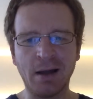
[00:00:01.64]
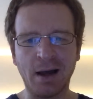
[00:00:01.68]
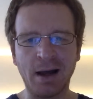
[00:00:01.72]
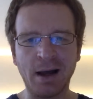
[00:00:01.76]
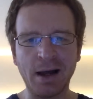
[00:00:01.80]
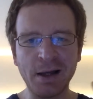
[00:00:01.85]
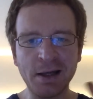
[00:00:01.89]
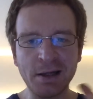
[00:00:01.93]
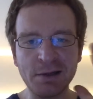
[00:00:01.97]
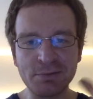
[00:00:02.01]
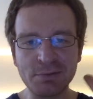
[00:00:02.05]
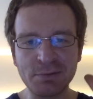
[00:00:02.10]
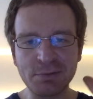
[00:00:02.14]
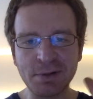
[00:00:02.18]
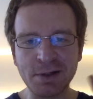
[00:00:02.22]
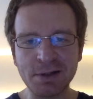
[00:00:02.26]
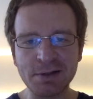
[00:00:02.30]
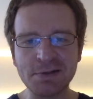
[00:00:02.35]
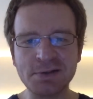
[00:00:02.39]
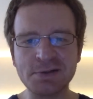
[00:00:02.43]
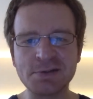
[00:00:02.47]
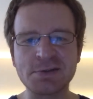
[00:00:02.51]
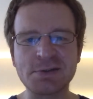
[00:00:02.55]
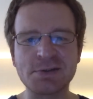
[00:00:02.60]
Hi
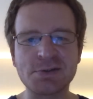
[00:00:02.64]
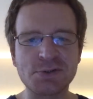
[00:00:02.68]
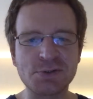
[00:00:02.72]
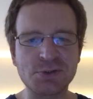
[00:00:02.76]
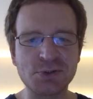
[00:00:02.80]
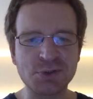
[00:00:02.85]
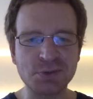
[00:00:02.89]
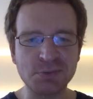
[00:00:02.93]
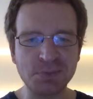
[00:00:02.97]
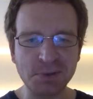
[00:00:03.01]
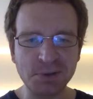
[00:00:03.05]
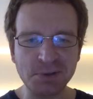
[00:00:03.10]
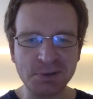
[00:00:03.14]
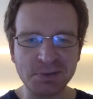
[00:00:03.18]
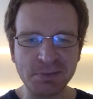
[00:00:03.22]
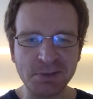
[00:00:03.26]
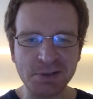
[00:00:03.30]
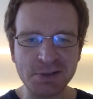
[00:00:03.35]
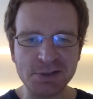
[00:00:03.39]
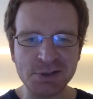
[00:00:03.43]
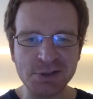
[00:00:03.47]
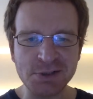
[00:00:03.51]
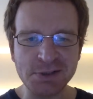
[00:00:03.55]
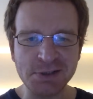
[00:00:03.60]
everyone, this is Szymon
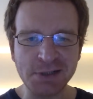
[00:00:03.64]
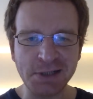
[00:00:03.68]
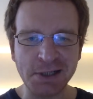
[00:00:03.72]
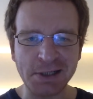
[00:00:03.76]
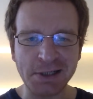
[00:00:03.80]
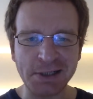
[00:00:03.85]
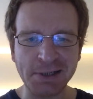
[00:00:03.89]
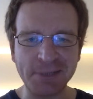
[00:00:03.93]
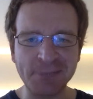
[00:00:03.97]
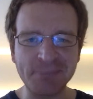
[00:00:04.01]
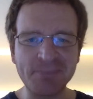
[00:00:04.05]
Marciniak,